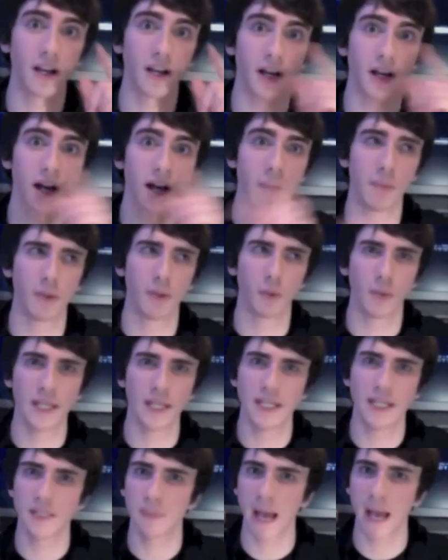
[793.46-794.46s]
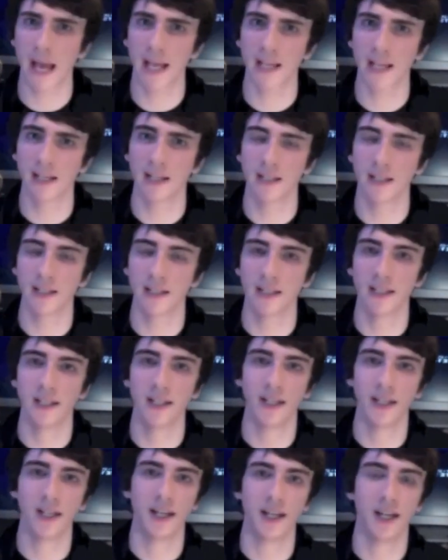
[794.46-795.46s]
a couple of weeks back,
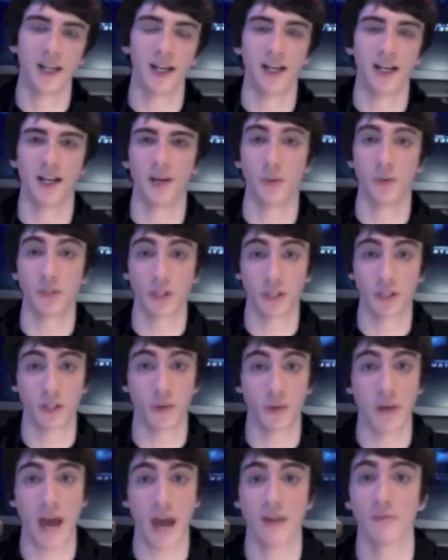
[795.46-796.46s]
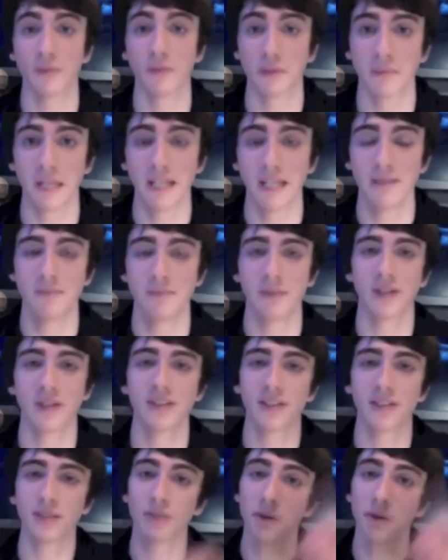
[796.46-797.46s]
which I don't have with me
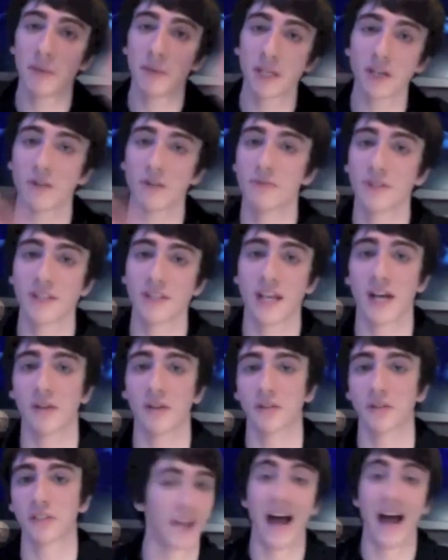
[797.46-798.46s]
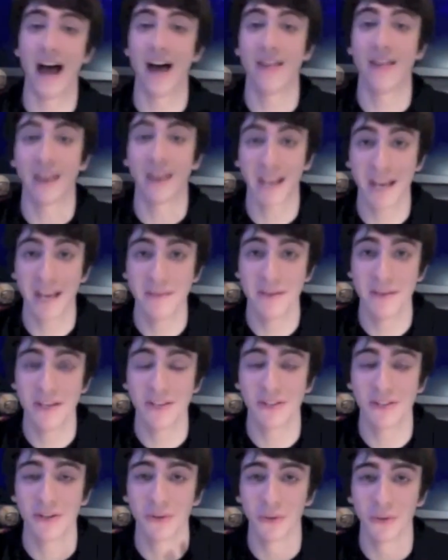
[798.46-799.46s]
because it's around my girlfriend's house. And that game
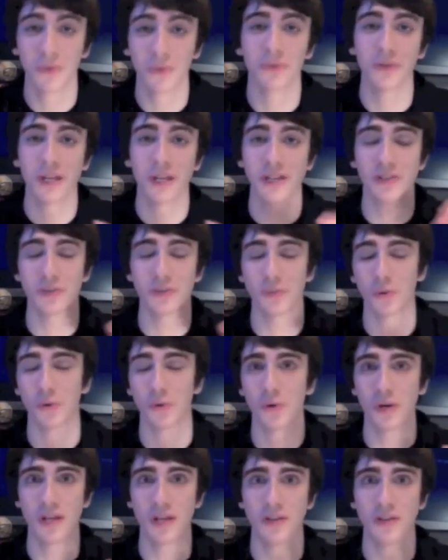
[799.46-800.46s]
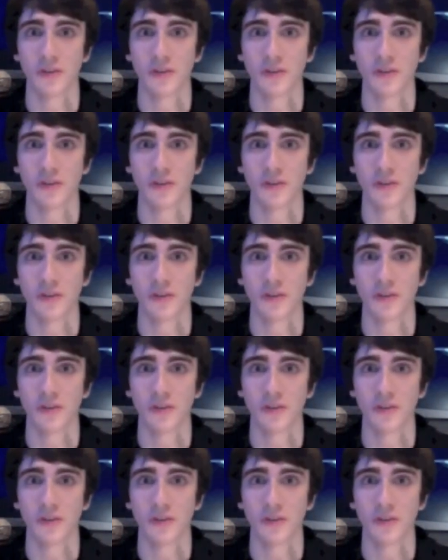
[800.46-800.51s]
is Lord of the Rings: War in the